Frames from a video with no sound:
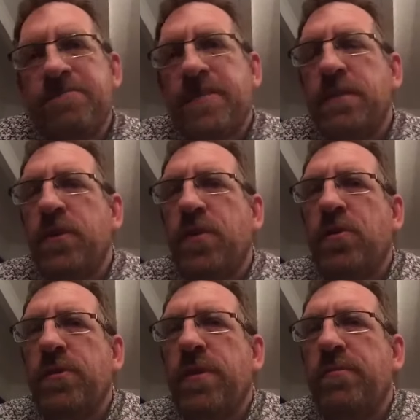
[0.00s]
Not
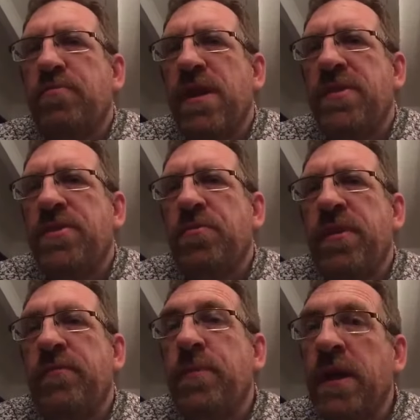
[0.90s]
holding my breath.
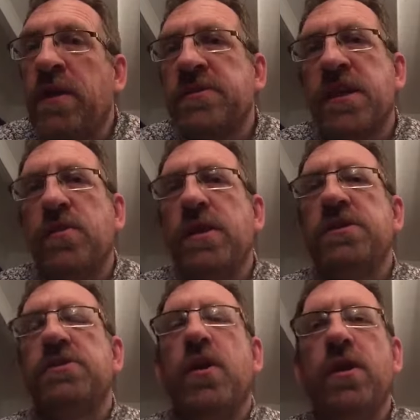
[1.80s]
We've been asking
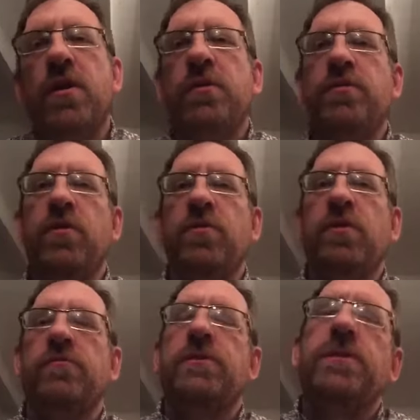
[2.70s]
questions quite a lot and not
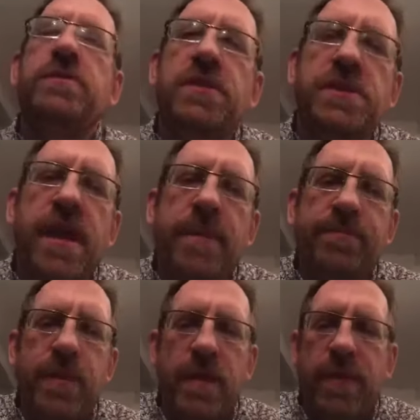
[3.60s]
got the responses
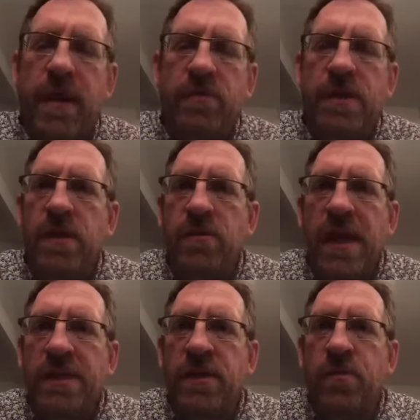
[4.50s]
yet about,
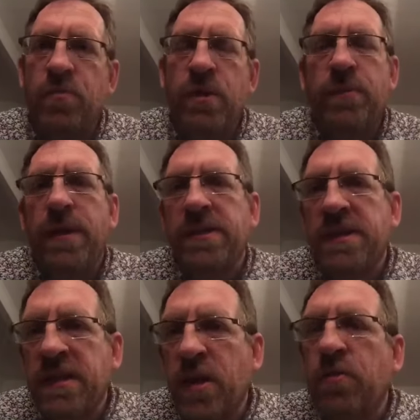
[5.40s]
will you be able to
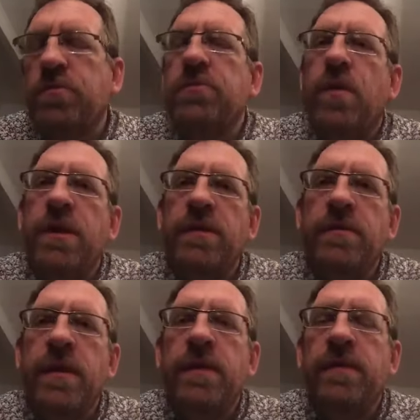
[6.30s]
take the old one
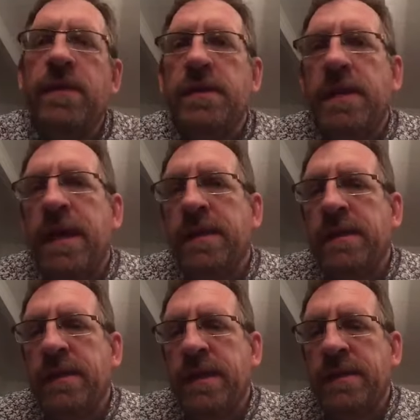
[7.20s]

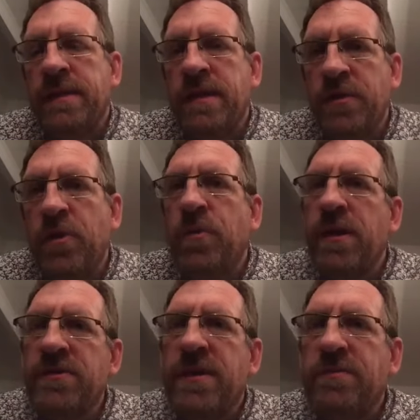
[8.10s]
and the new one
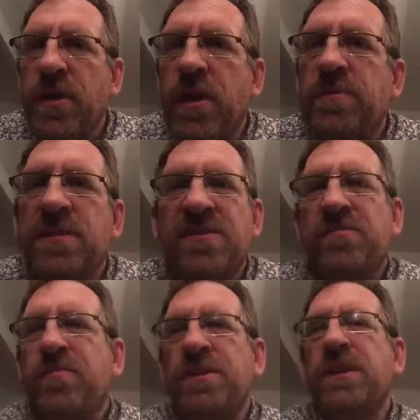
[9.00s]
at the same time? Because,
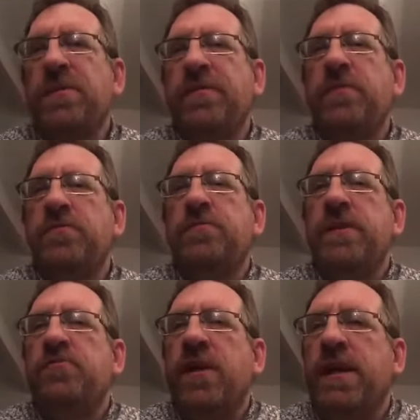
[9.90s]
for example, if you've
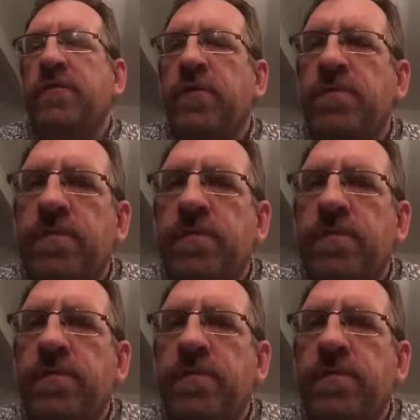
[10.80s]
been training for